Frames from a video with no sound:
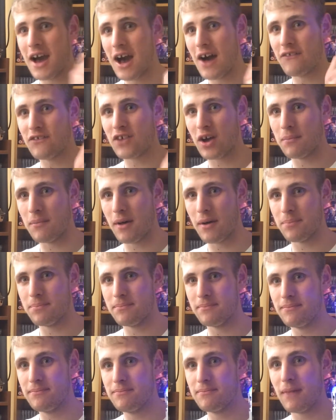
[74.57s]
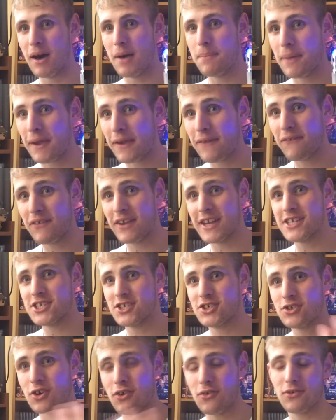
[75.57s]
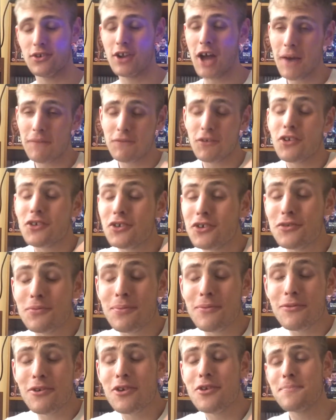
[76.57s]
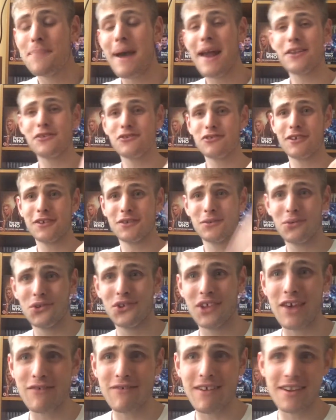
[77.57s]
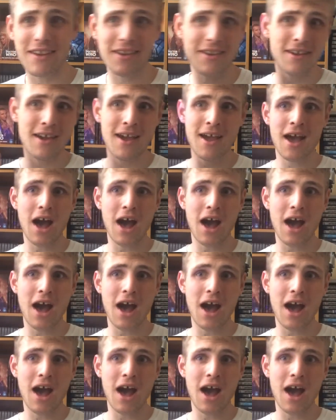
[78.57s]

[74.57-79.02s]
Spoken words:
I've got my big finished Ninth Doctor Companion Chronicles set ready.